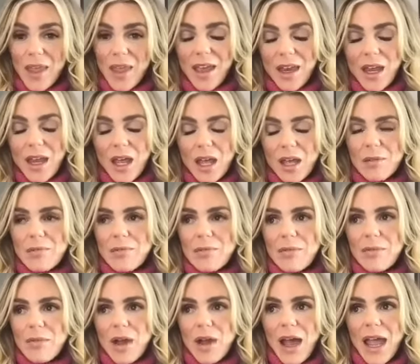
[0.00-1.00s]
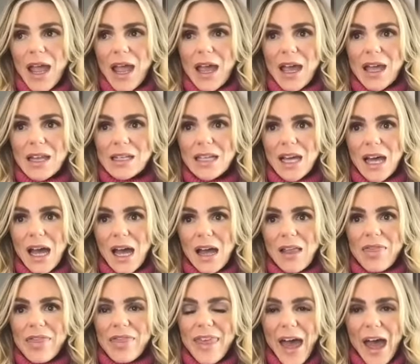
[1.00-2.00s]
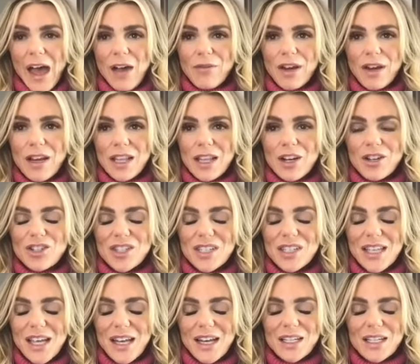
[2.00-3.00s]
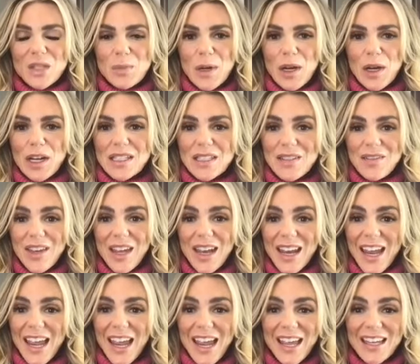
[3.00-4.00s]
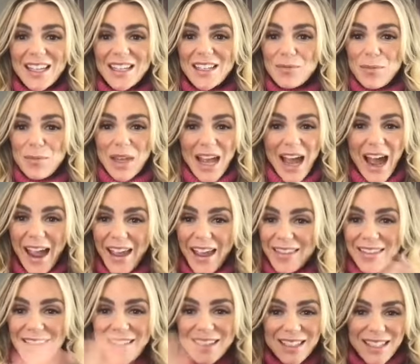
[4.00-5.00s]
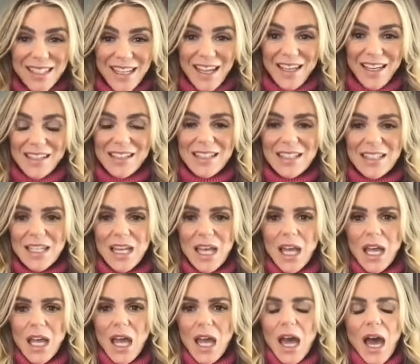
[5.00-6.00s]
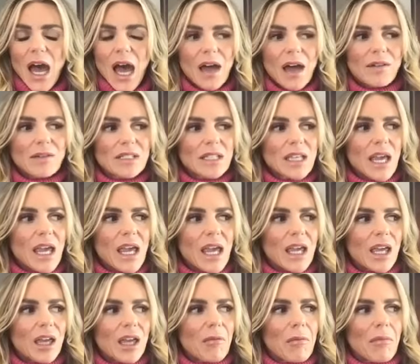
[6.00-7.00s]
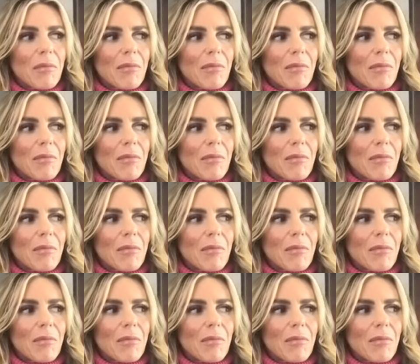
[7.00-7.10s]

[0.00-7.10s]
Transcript: And um, and that right there, just that experience of getting in behind the scenes, I was like,